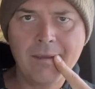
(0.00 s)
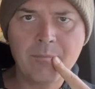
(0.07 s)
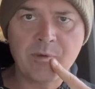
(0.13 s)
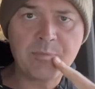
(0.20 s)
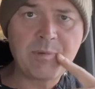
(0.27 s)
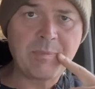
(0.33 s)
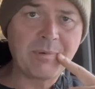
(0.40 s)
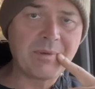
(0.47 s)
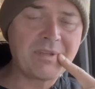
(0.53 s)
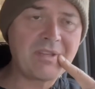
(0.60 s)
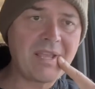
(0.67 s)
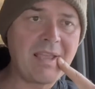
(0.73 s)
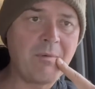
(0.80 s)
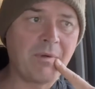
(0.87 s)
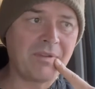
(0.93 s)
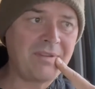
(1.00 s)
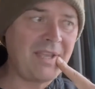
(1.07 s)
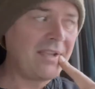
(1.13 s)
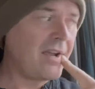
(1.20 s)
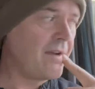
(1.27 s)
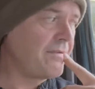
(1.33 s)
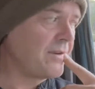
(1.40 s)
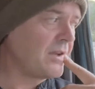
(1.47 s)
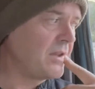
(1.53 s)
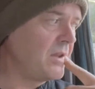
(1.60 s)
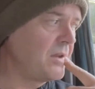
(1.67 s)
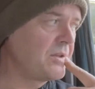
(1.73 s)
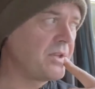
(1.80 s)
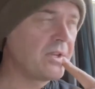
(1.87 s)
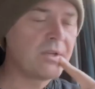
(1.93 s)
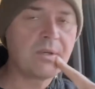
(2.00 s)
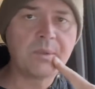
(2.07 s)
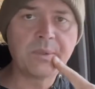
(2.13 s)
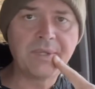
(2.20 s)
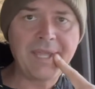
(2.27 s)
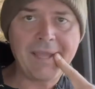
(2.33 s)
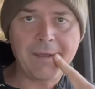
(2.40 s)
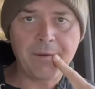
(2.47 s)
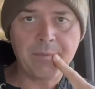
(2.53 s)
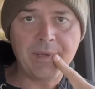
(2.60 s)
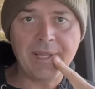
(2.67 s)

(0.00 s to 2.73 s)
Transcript: Most people would say, well, take off your clothes so you can cool down.